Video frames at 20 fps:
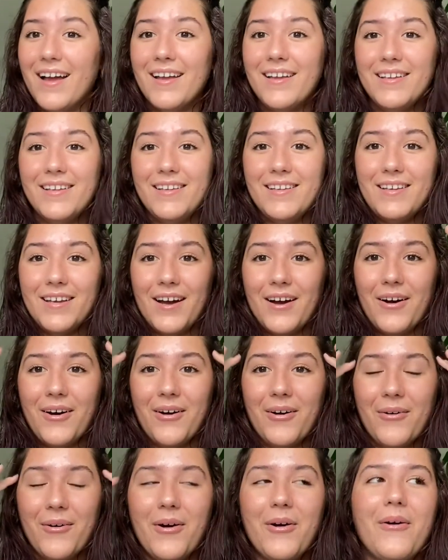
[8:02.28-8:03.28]

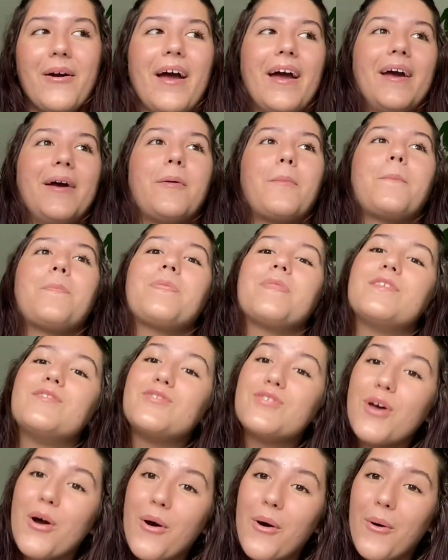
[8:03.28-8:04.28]
Yo, okay.
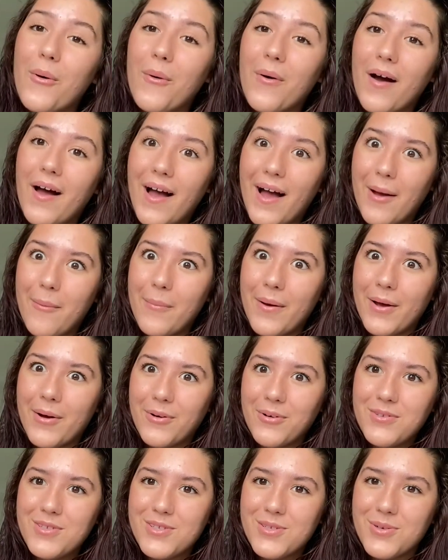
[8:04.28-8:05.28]
So at my
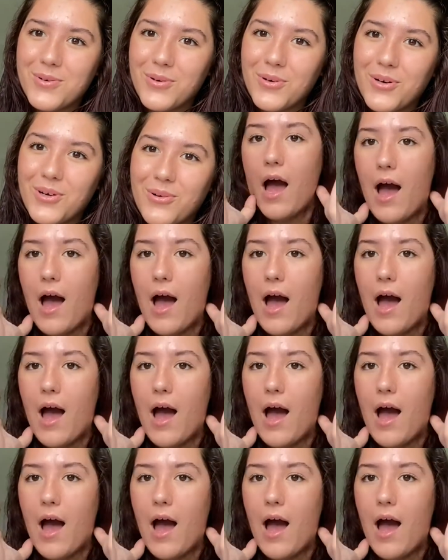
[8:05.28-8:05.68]
old school,